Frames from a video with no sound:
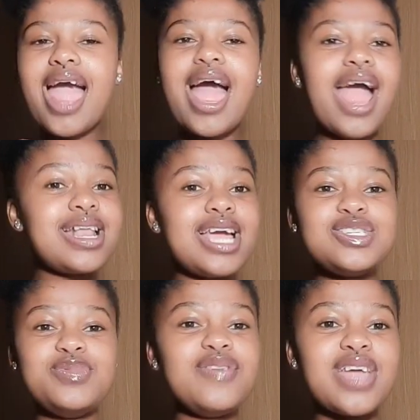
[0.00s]
I'd like
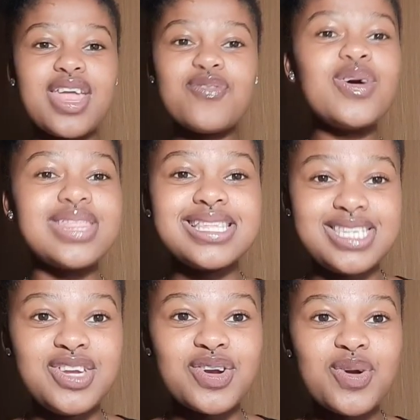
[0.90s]
to believe that everyone that's
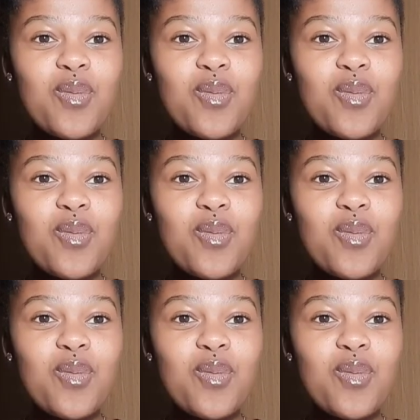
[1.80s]
here